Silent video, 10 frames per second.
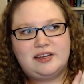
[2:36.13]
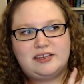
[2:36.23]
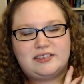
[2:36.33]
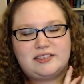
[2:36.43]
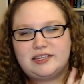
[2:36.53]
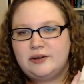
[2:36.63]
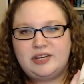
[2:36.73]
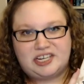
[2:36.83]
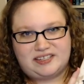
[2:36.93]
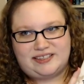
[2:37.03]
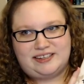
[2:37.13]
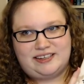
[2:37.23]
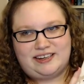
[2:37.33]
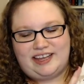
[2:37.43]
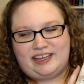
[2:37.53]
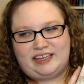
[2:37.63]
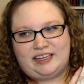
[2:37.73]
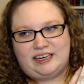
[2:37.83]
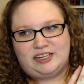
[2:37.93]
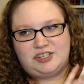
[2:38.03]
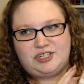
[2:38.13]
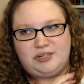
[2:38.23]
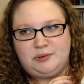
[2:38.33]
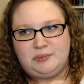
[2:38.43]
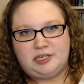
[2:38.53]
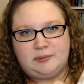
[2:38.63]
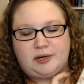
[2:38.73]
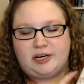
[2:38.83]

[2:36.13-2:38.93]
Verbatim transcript: So innocent, and she would be